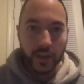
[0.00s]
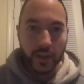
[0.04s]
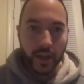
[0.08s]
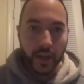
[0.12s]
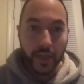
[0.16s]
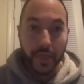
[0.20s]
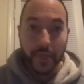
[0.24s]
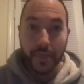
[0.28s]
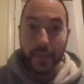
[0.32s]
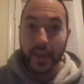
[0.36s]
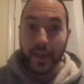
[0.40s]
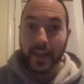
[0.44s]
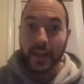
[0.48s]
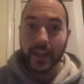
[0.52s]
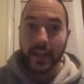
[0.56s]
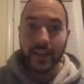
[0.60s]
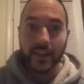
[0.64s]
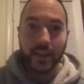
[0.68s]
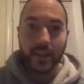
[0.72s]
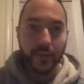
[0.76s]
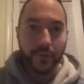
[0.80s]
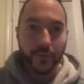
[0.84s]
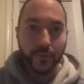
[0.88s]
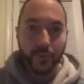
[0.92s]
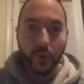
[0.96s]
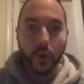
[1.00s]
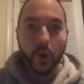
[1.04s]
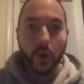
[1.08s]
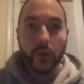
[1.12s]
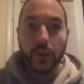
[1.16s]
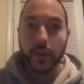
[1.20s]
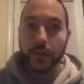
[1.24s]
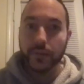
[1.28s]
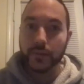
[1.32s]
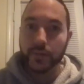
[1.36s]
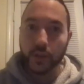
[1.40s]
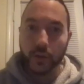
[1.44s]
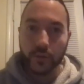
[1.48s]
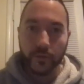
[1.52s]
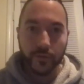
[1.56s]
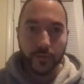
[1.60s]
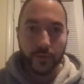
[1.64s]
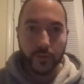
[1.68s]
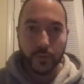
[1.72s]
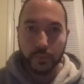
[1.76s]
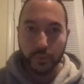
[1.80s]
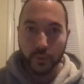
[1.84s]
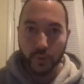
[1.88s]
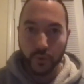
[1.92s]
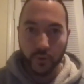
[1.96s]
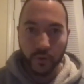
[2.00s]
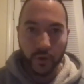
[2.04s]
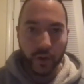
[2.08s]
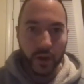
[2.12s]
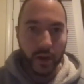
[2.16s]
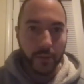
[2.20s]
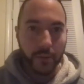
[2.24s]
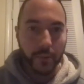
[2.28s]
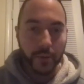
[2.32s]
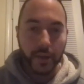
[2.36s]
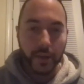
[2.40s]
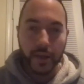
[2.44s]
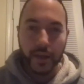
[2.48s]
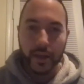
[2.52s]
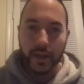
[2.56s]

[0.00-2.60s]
and thanking them for all they've done for the program.